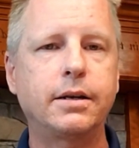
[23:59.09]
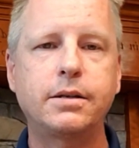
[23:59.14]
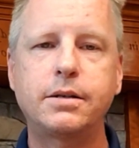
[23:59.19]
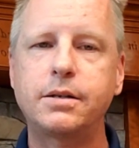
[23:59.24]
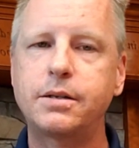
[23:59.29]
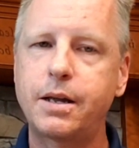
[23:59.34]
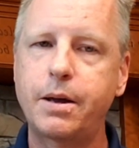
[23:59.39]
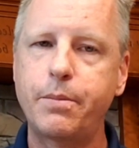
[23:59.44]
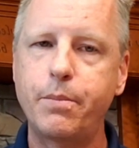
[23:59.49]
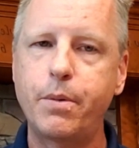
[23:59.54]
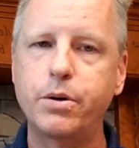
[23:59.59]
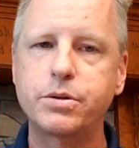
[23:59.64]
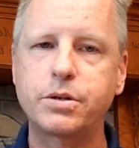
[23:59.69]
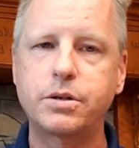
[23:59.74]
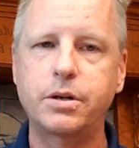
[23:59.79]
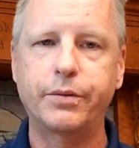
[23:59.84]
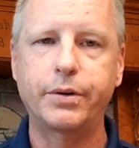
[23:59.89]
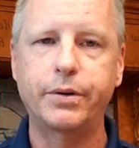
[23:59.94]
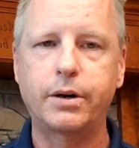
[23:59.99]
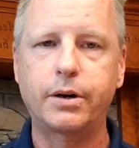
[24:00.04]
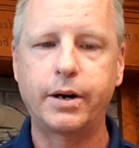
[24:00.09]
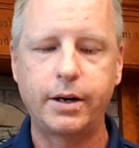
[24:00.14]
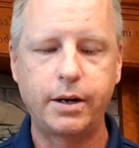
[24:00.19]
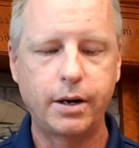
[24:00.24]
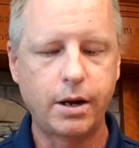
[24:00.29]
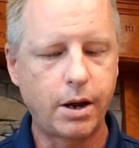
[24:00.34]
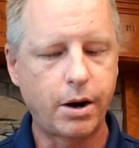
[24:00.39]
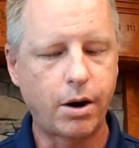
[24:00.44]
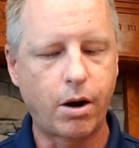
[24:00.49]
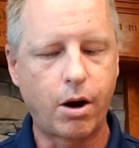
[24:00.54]
I just say most all right,
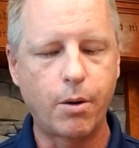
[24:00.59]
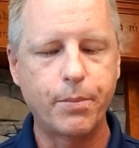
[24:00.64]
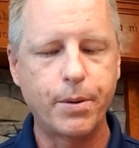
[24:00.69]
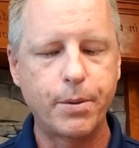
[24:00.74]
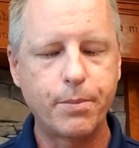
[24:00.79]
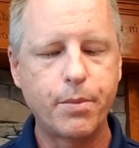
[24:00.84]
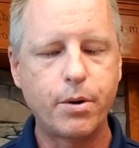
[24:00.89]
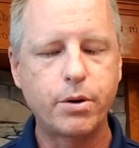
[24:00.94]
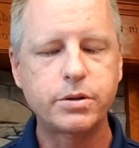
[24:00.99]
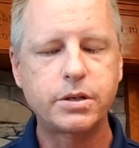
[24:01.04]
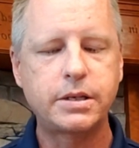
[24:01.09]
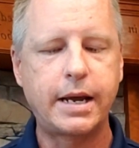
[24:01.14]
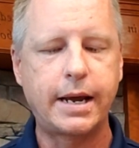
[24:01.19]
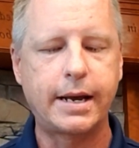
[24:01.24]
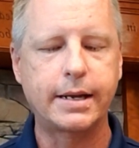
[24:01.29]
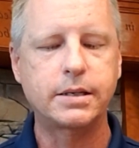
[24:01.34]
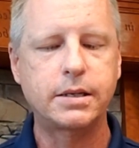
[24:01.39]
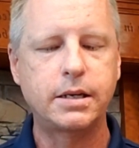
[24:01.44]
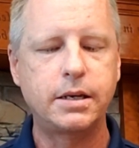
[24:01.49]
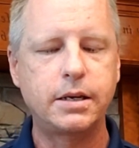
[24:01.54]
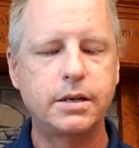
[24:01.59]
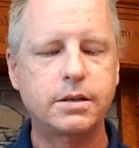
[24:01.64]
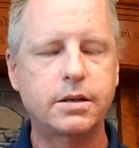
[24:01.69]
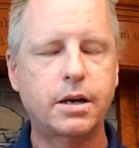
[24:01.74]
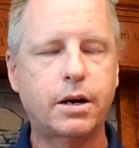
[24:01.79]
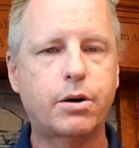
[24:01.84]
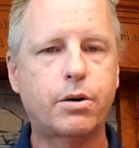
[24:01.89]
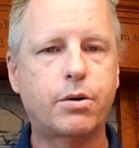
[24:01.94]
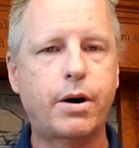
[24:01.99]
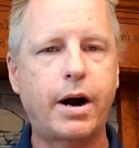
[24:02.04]
not all, but most dancing is
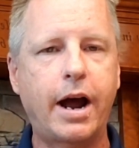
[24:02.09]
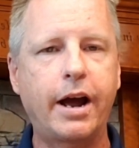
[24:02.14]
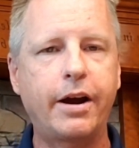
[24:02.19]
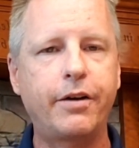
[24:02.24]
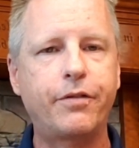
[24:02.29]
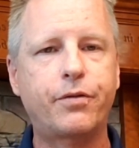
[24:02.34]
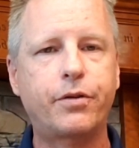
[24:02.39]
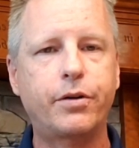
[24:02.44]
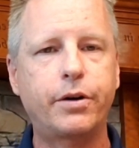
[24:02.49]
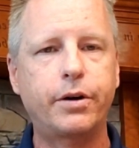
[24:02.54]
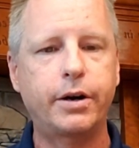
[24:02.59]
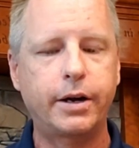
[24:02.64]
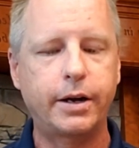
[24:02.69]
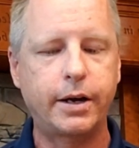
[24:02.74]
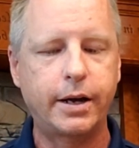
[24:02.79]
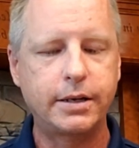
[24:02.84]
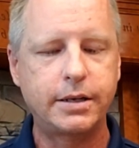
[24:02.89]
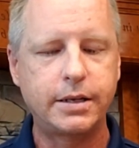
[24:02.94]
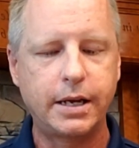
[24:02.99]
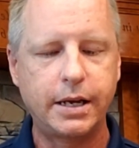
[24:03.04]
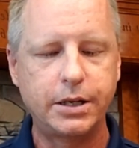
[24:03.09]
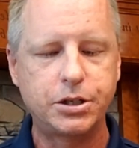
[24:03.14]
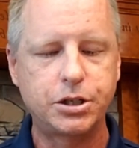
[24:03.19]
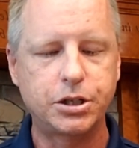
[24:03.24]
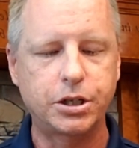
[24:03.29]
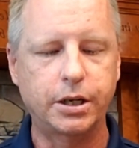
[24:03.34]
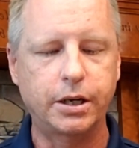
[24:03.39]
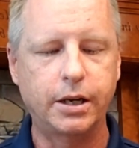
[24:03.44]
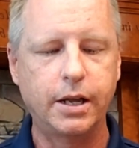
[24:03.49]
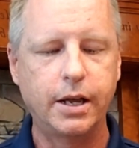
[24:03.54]
a cry for
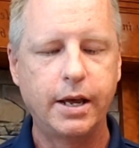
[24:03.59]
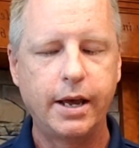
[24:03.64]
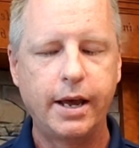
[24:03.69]
attention